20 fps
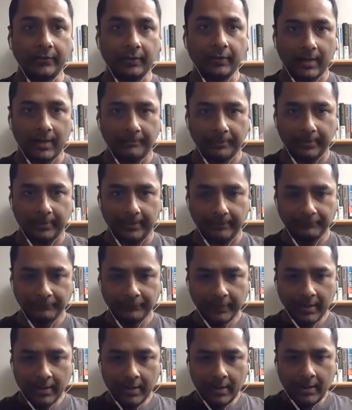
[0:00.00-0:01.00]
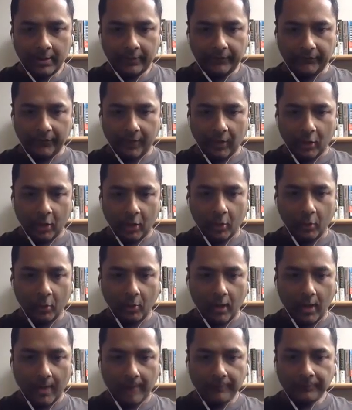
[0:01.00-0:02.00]
a company.
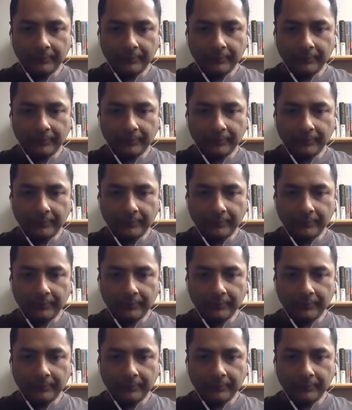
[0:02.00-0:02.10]
So